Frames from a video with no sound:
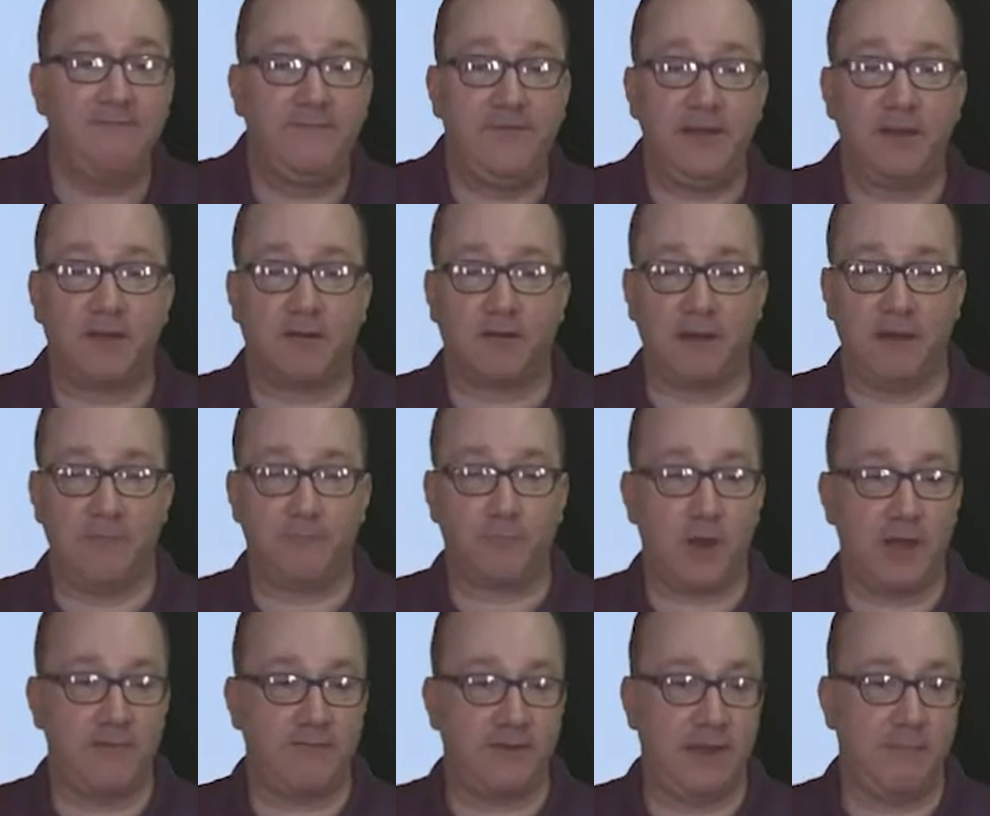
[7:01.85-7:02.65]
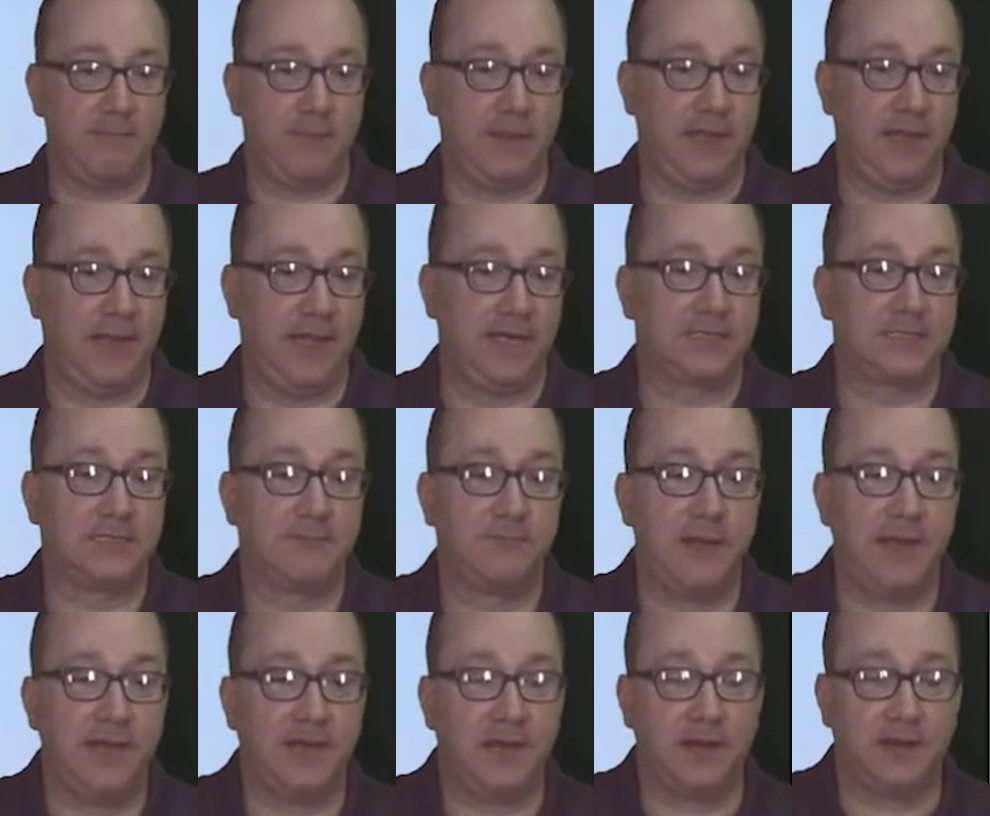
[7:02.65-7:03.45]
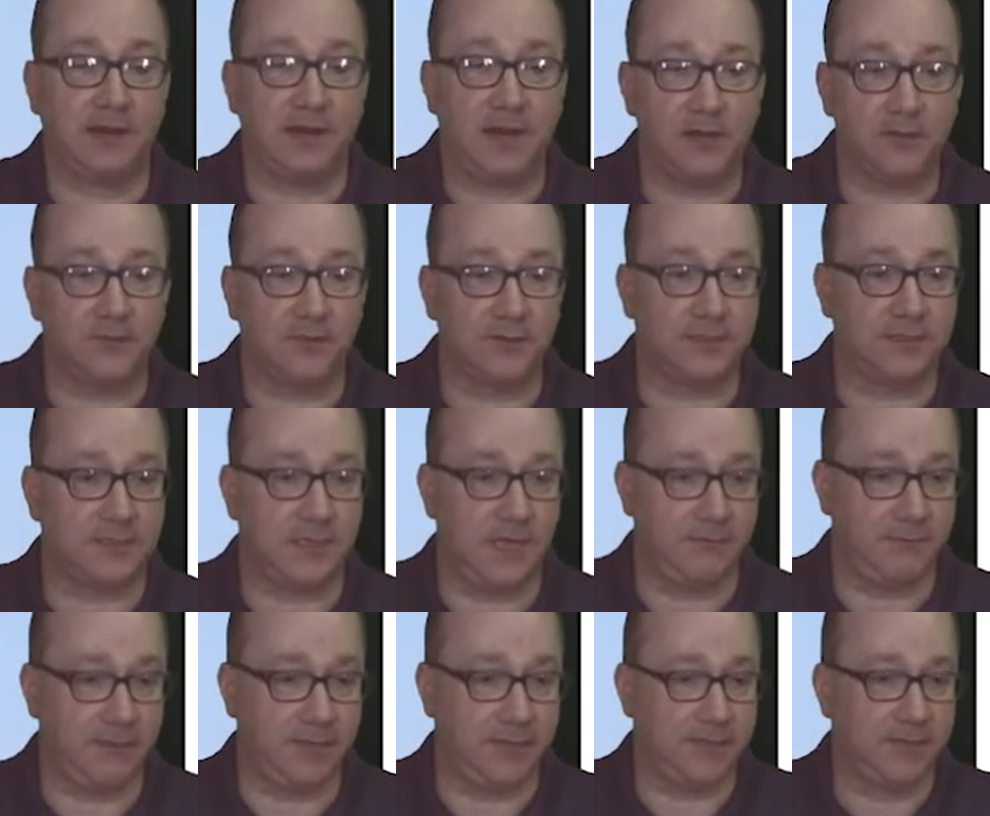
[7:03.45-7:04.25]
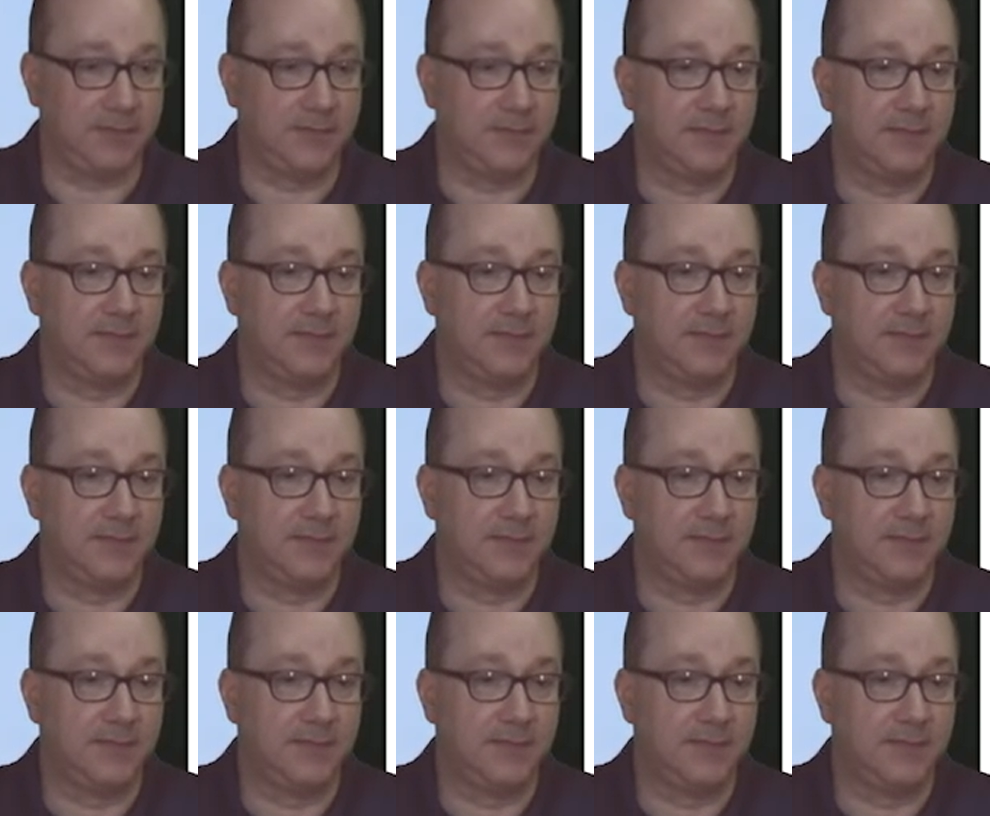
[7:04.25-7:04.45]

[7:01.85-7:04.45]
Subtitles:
via our private MPLS depending on color assignment.